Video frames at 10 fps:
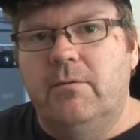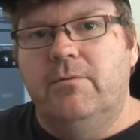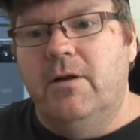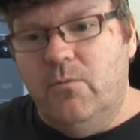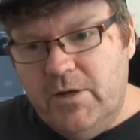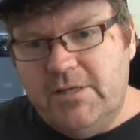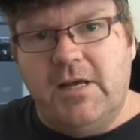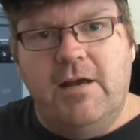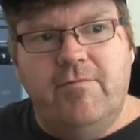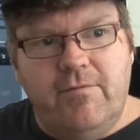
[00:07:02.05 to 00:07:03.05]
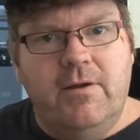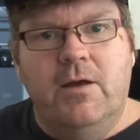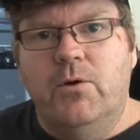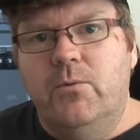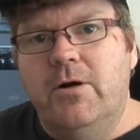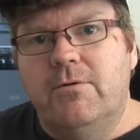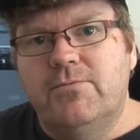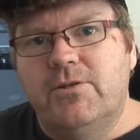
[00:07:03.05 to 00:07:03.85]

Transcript: But we're safe and we're well.